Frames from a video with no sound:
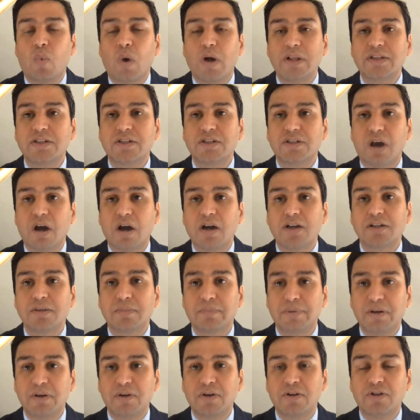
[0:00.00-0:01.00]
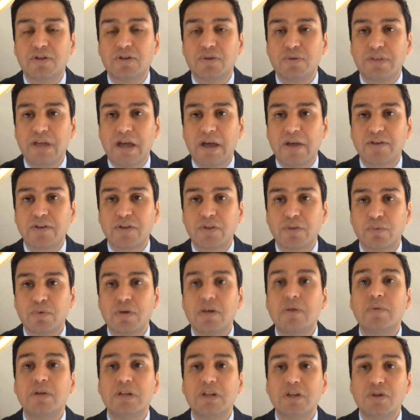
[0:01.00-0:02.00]
once SARS appeared in 2003
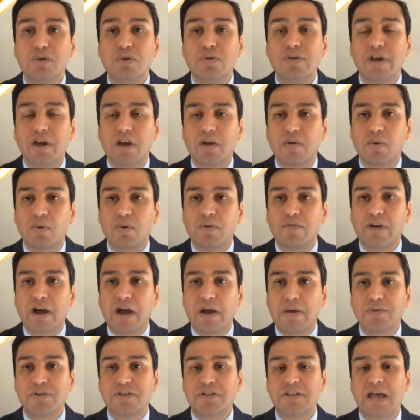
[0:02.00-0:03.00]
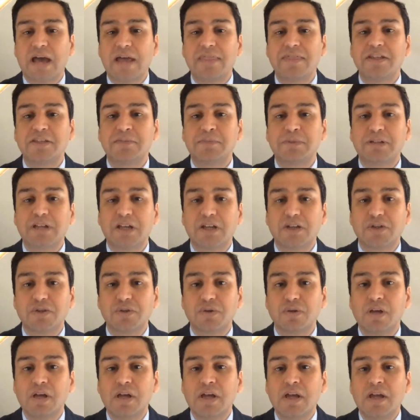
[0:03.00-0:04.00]
and we knew that coronaviruses had this
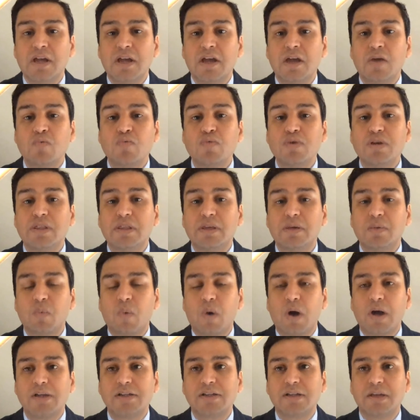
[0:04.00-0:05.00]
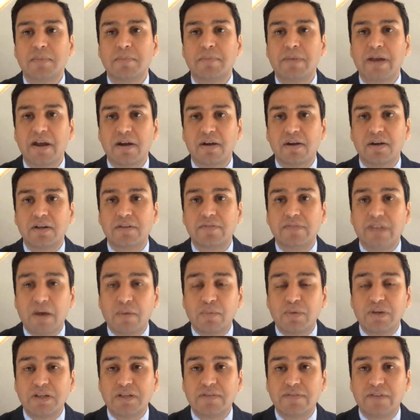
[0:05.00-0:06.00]
potential, it really was imperative
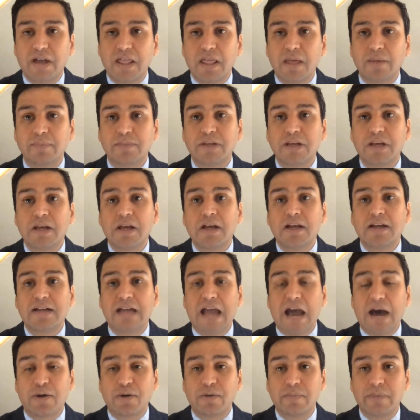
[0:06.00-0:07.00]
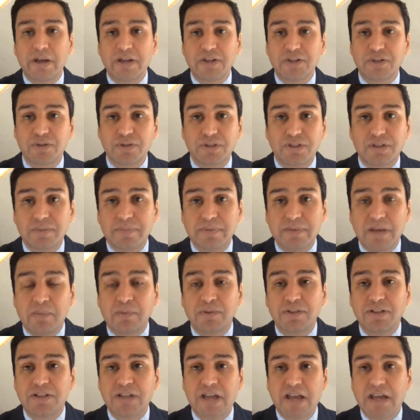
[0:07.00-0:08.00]
that we developed countermeasures to be
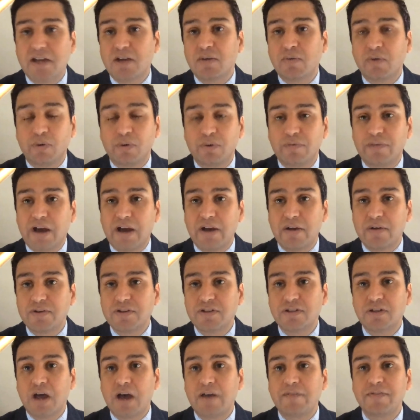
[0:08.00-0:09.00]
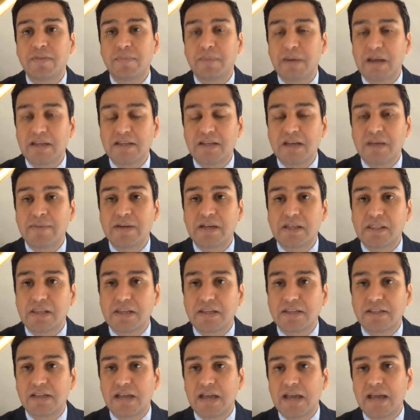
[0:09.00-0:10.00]
able to take coronaviruses off the pandemic
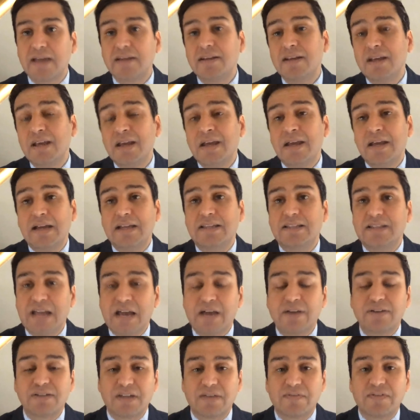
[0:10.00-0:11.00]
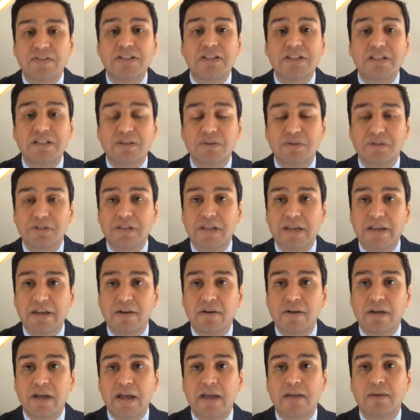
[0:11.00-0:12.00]
list. And it's now 17 years
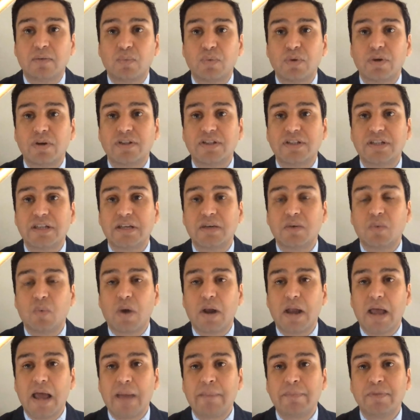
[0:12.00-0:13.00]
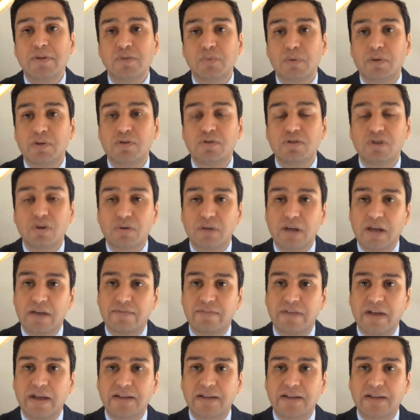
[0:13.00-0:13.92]
later, and we're seeing what happens when you don't have